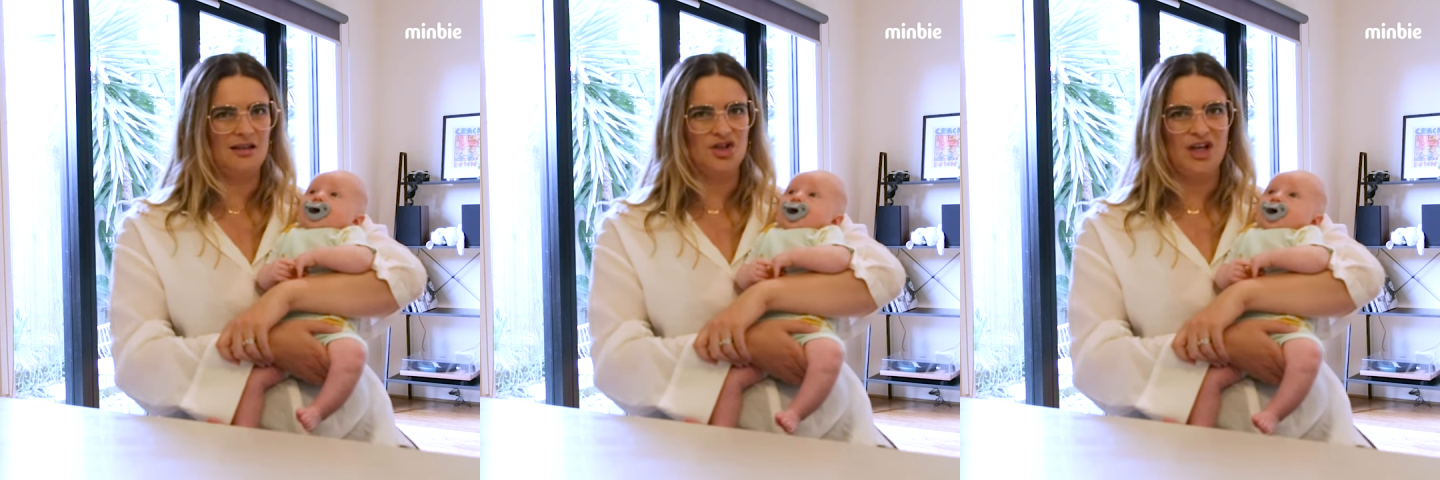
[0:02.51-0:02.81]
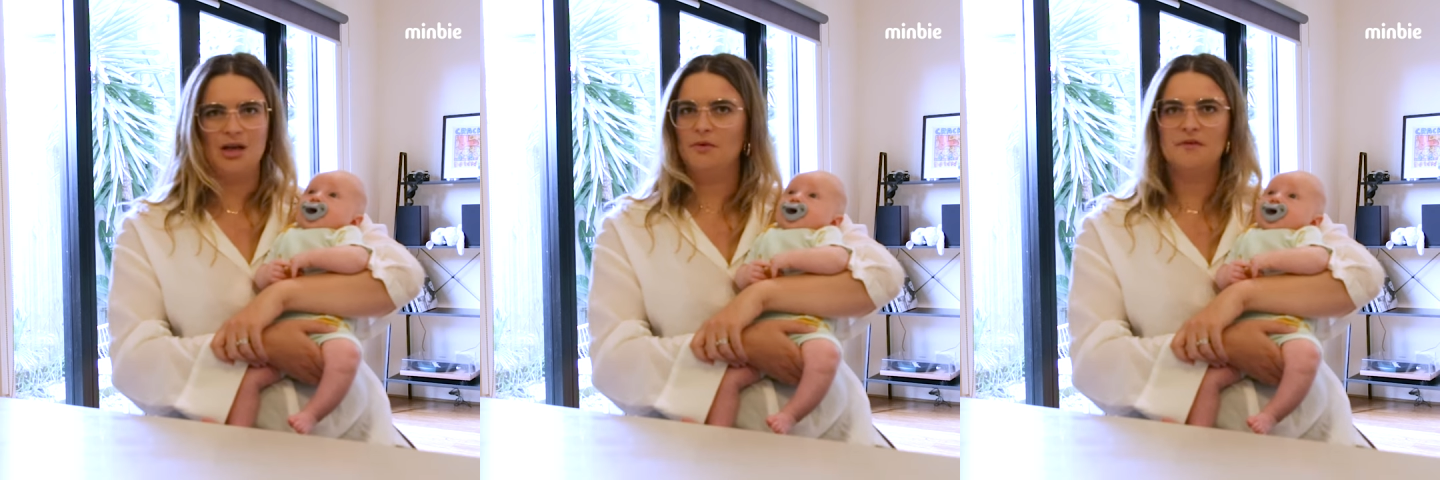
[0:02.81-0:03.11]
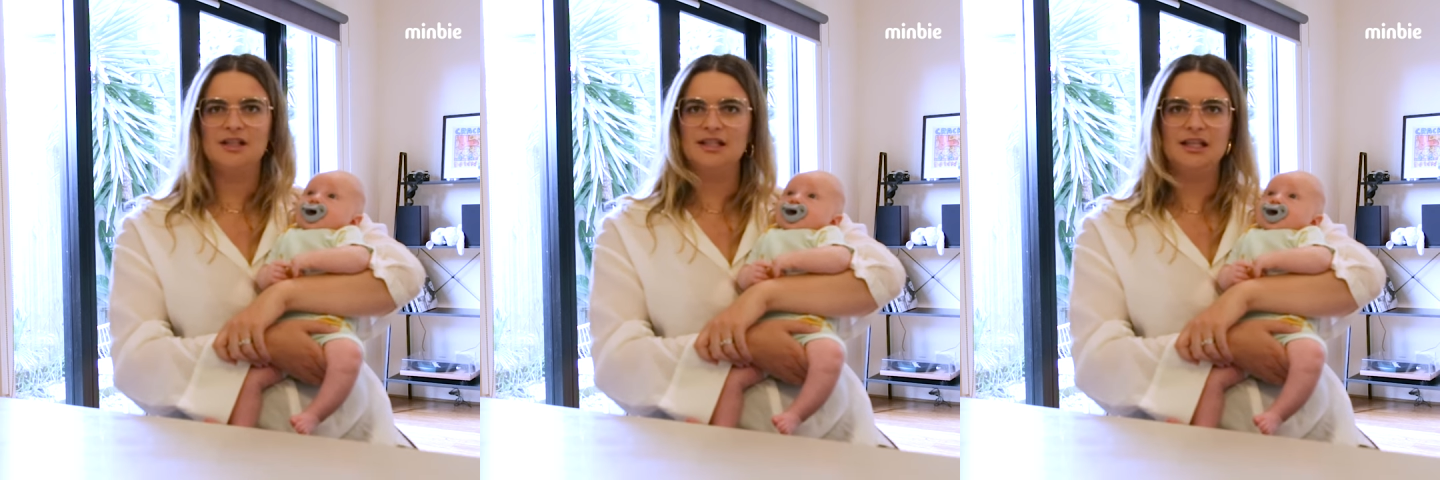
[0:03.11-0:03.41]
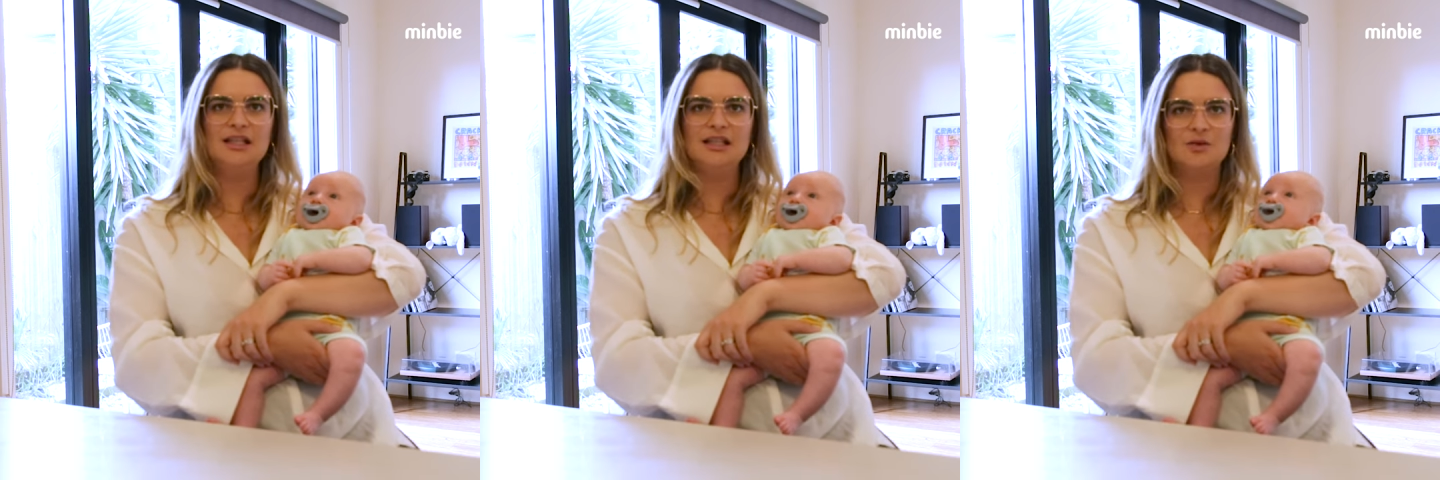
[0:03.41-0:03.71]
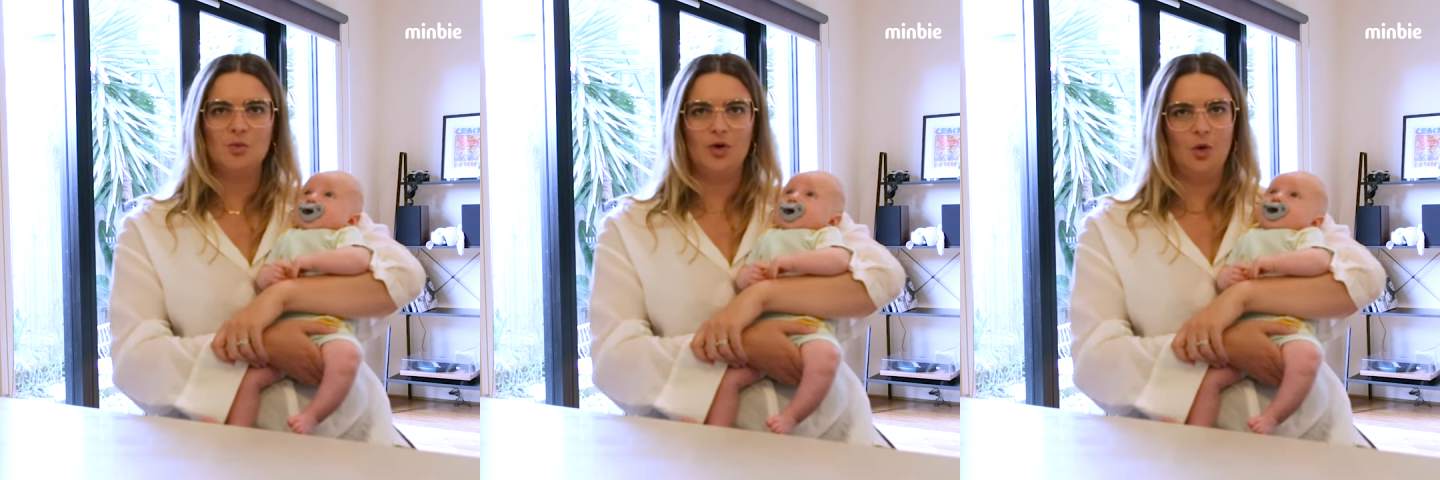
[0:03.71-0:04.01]
the shape of the teeth
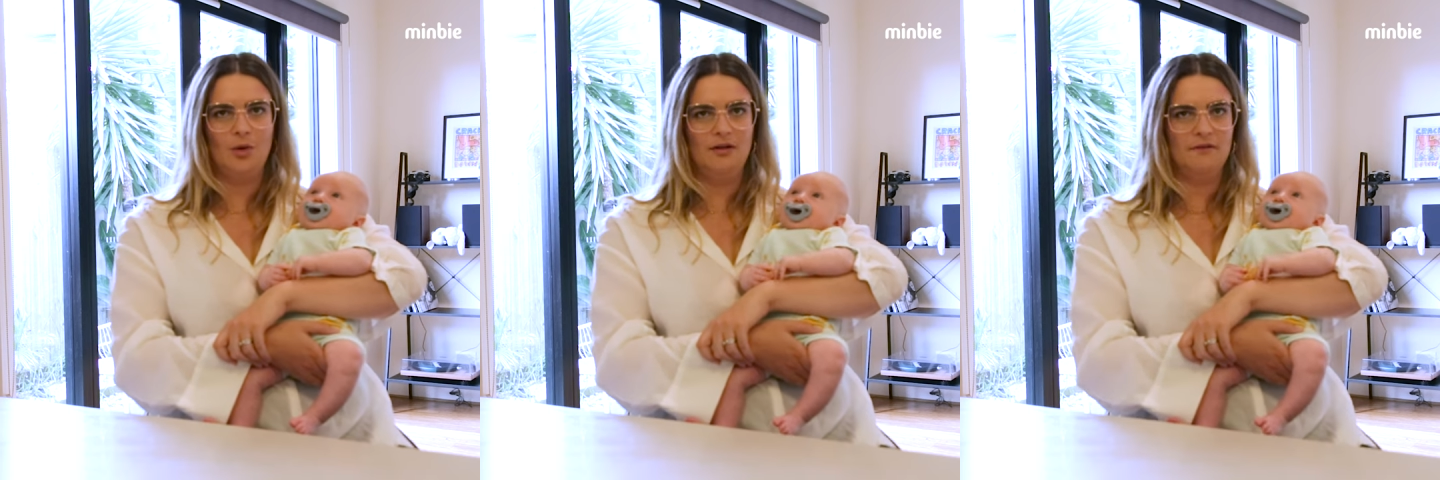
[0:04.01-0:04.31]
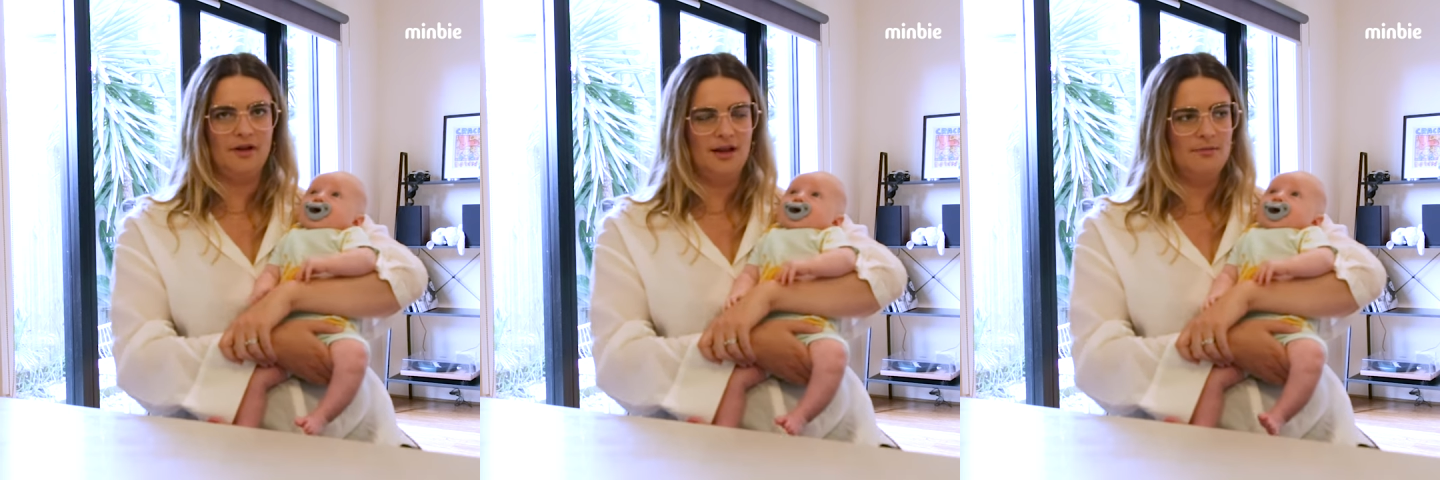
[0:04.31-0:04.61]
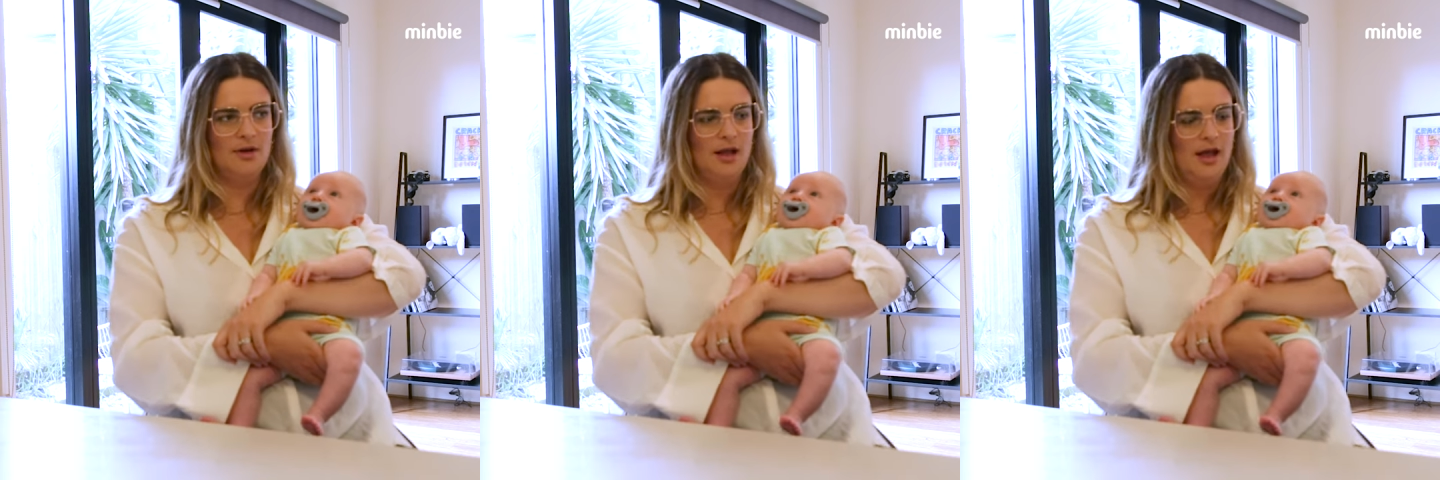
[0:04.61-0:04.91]
didn't work well for him.